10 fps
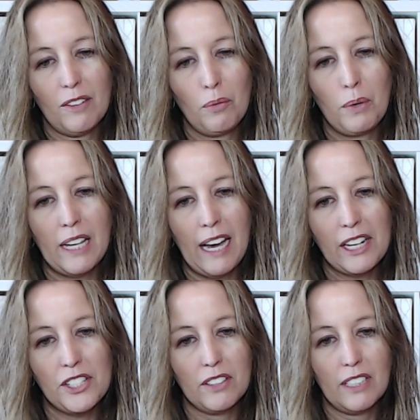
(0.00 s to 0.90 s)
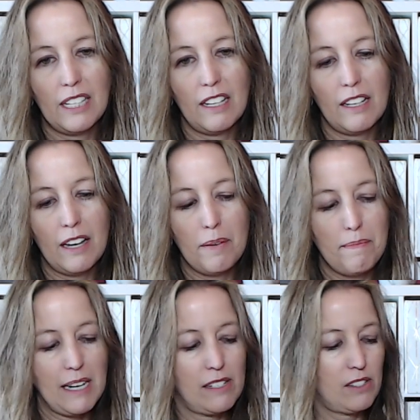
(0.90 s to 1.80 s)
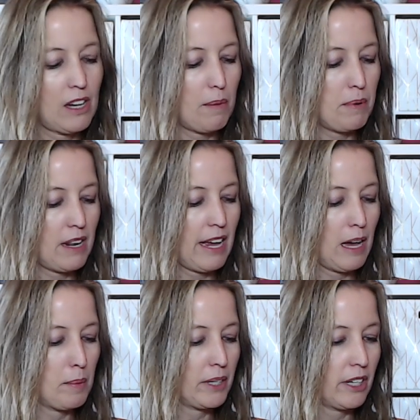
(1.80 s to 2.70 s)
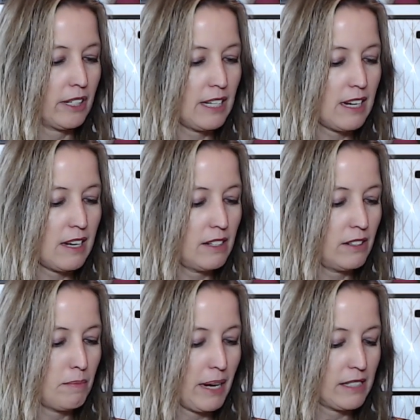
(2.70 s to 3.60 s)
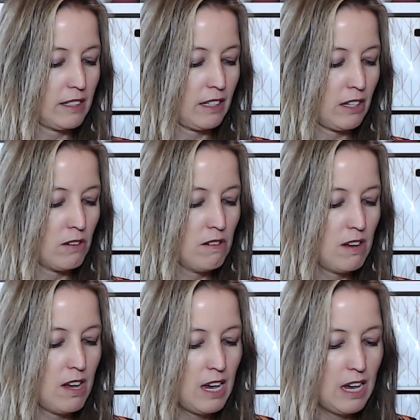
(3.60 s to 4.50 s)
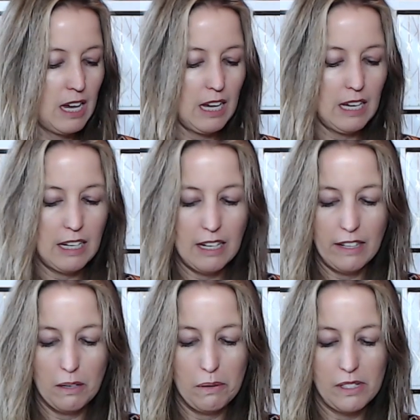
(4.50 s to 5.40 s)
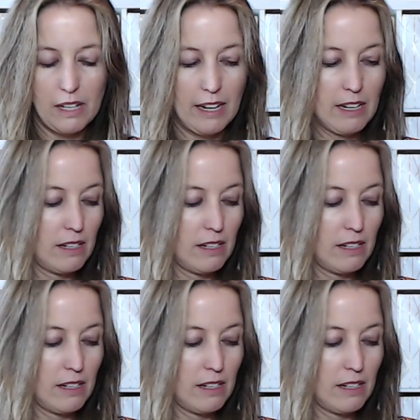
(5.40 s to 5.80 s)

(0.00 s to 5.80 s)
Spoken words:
we actually made a stop in Albuquerque, New Mexico, and there was a